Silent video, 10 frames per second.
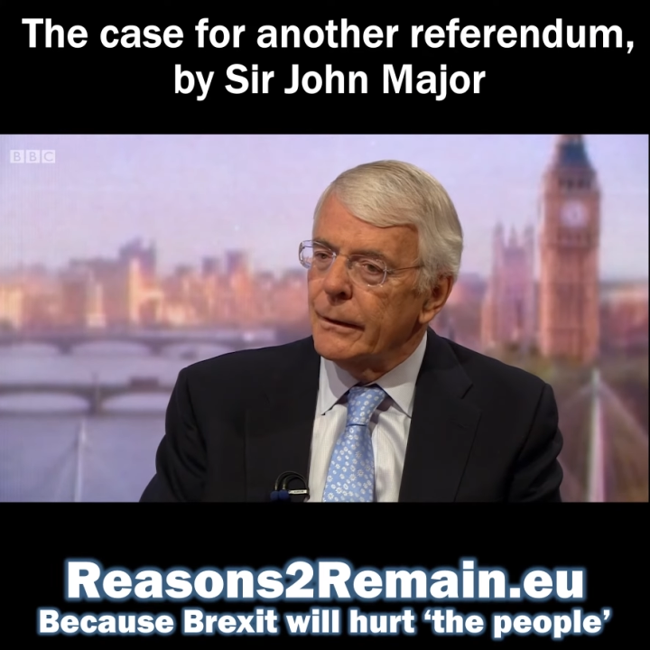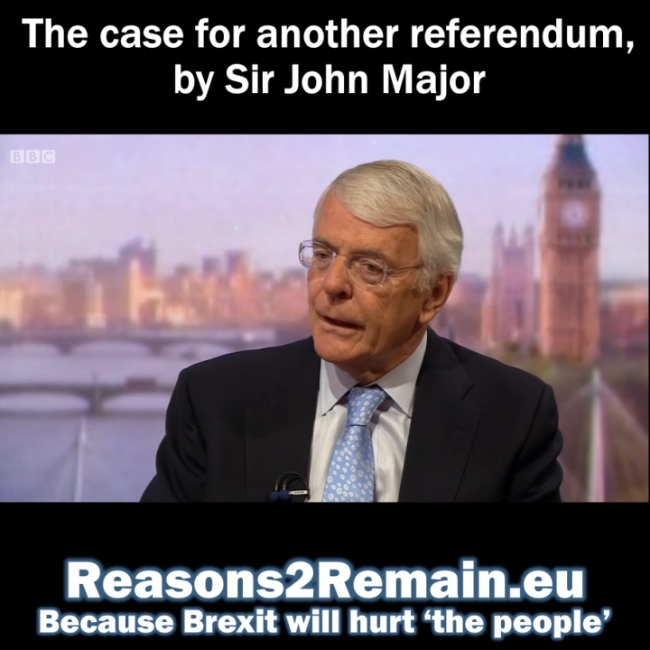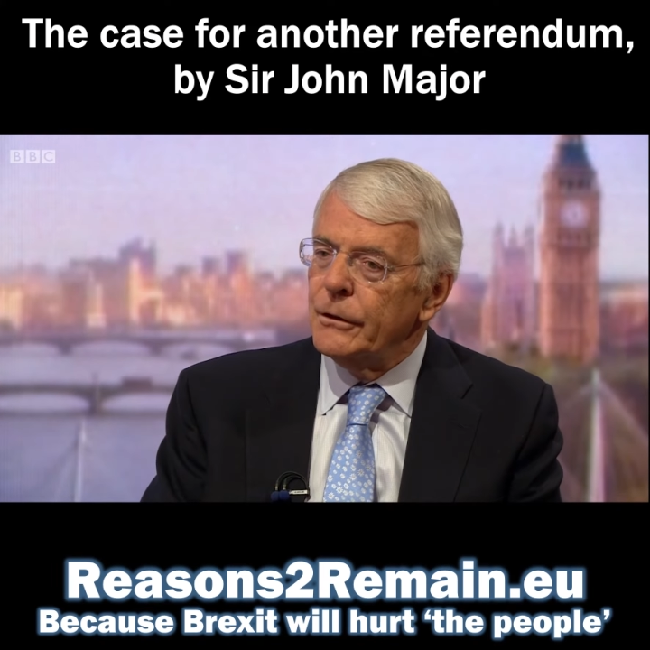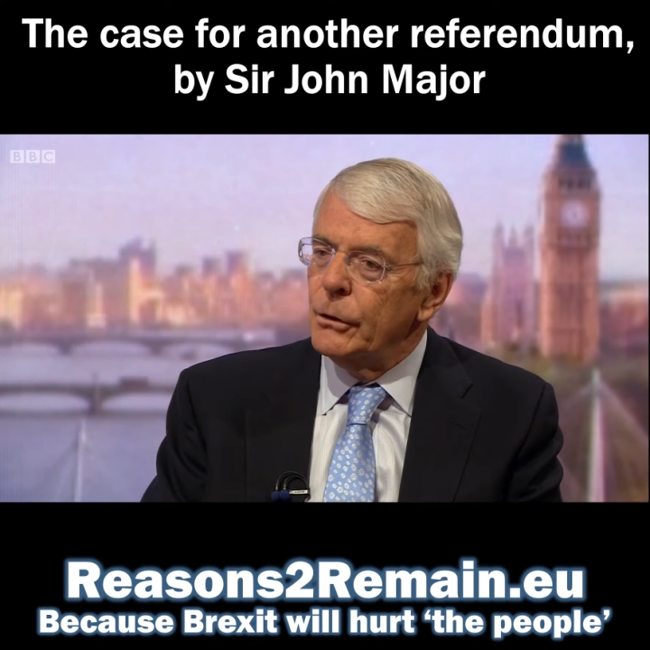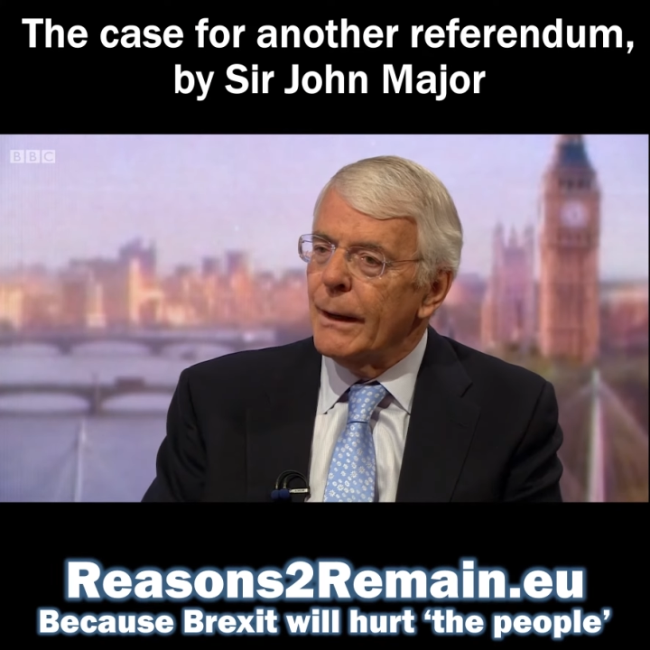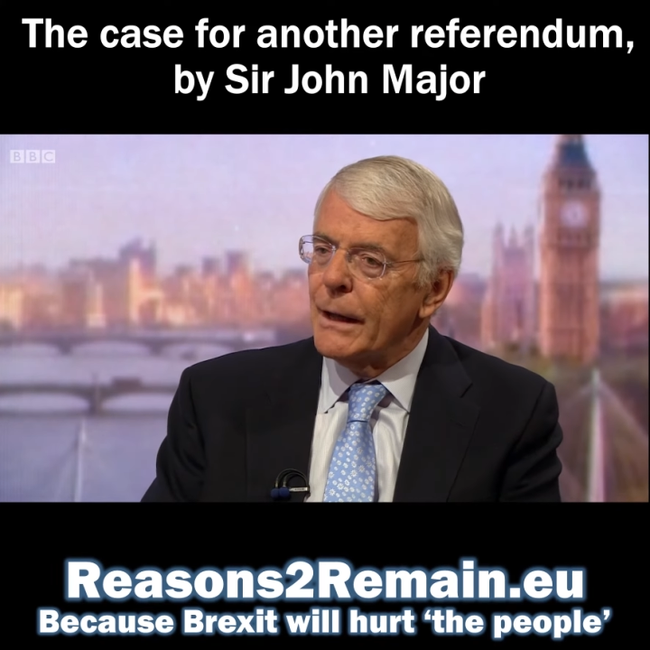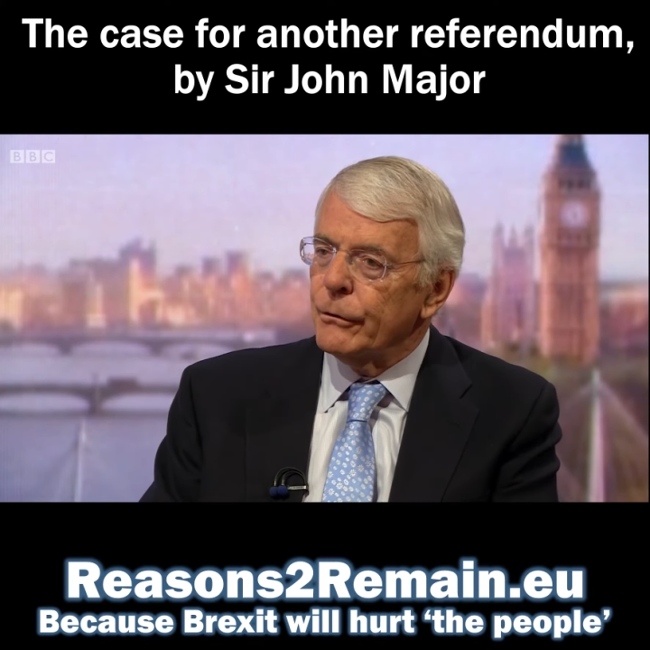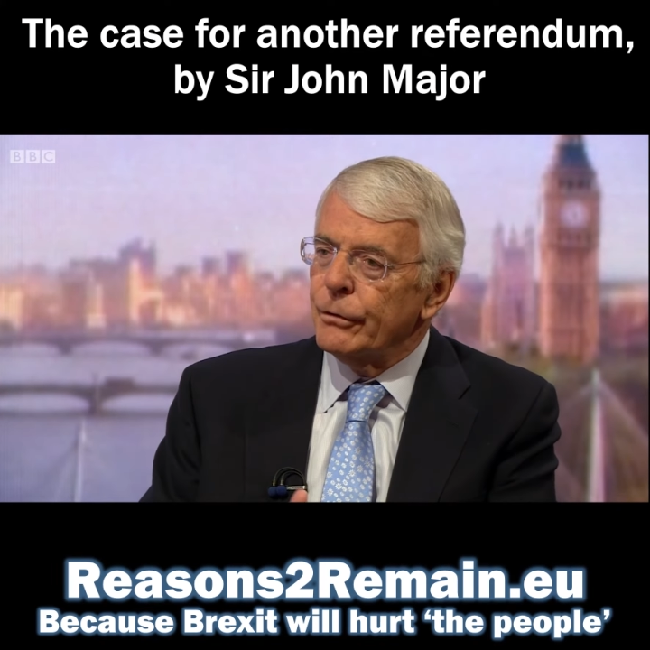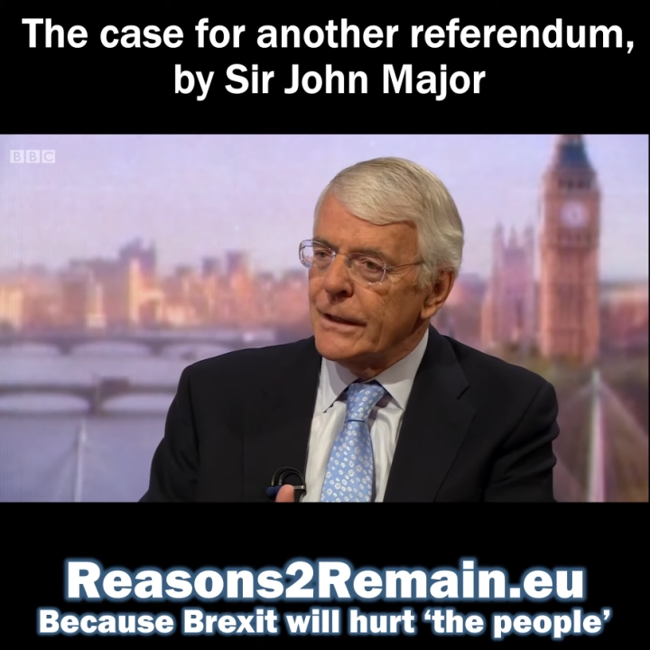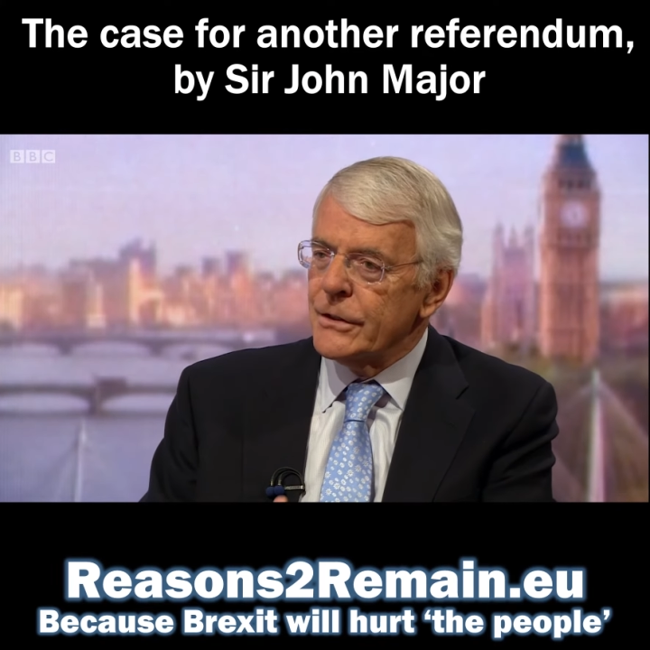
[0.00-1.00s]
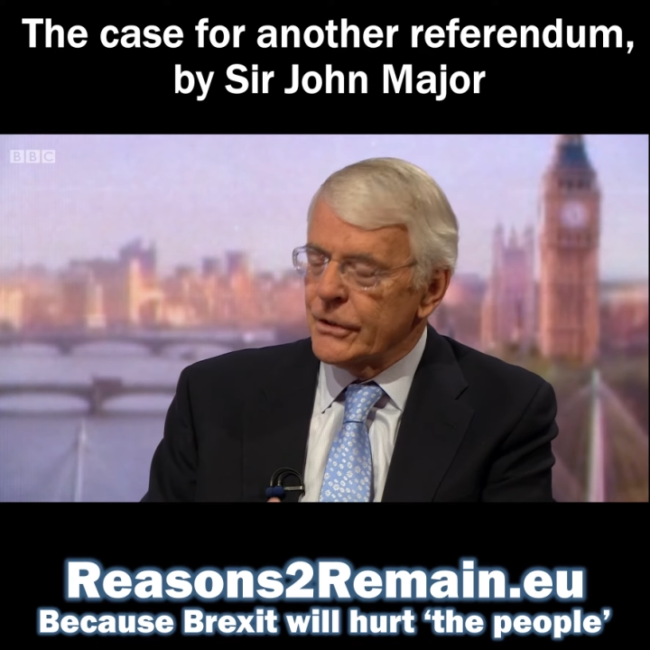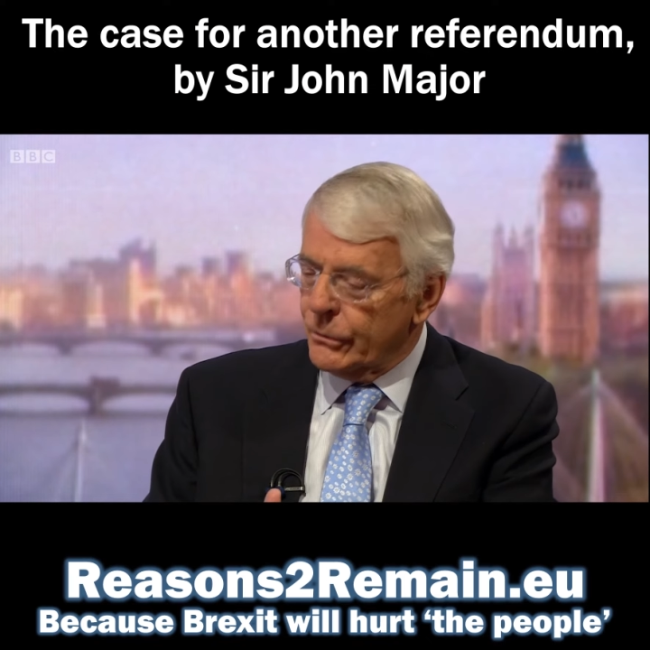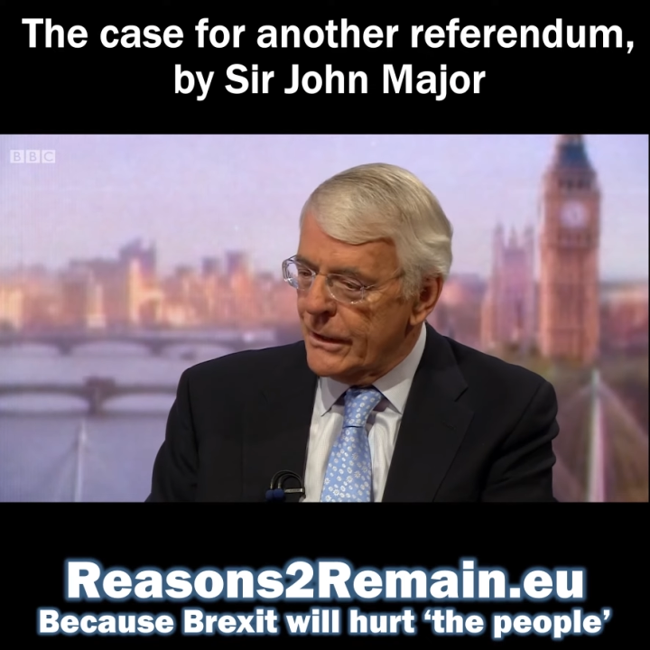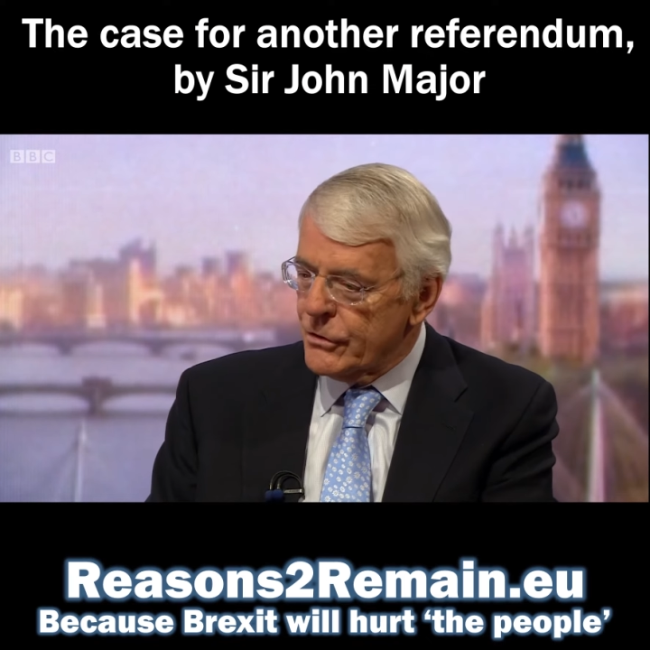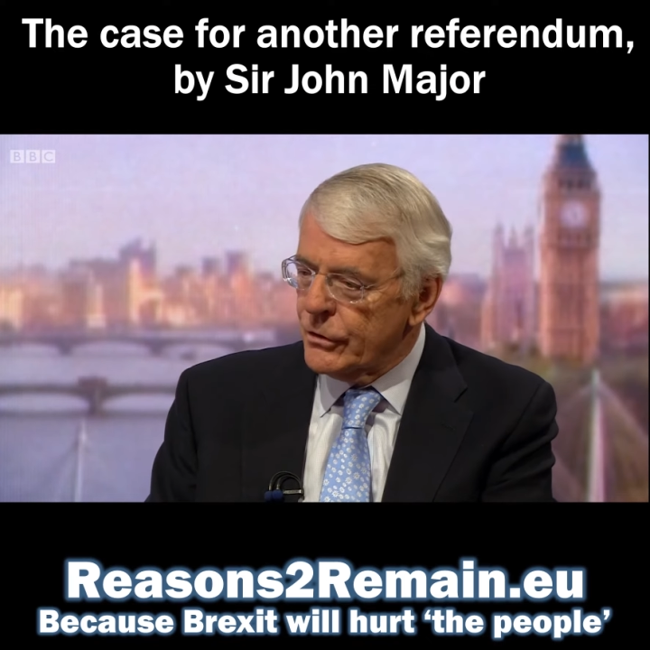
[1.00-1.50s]
then you either face the
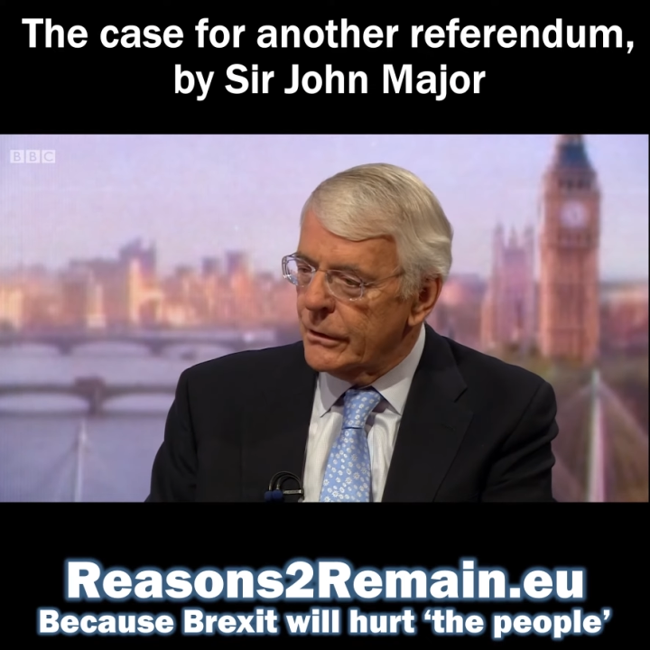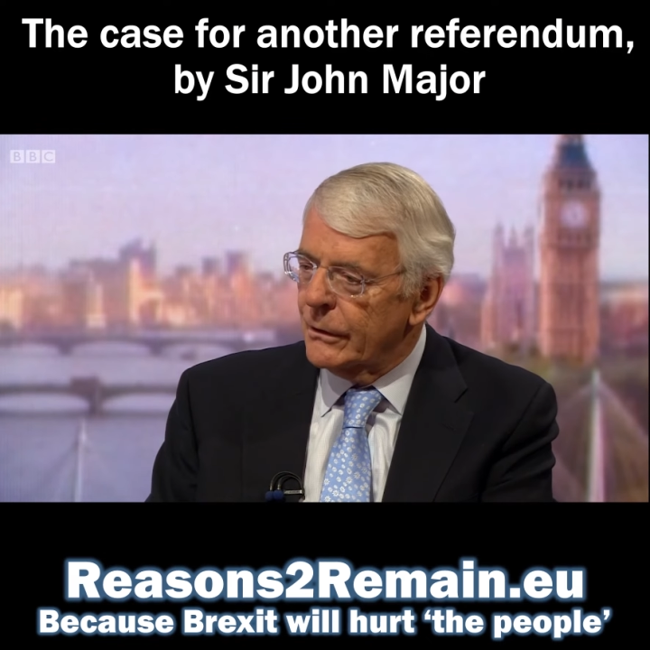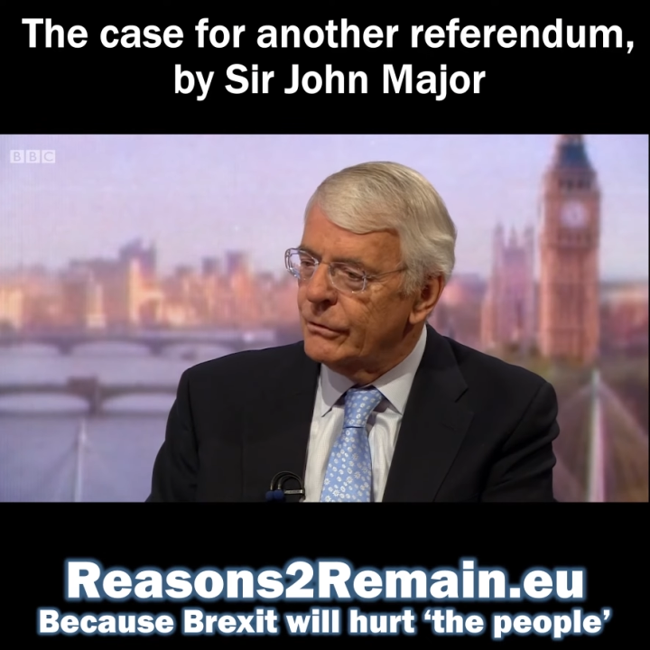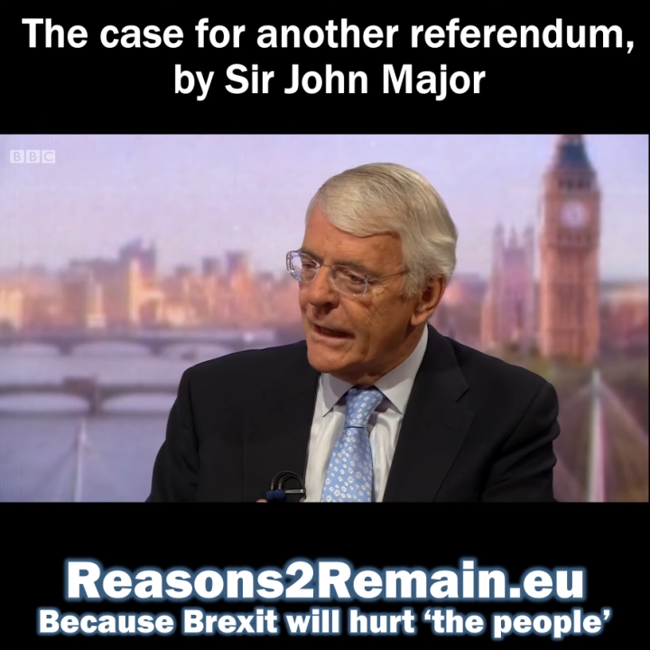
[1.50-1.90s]
question of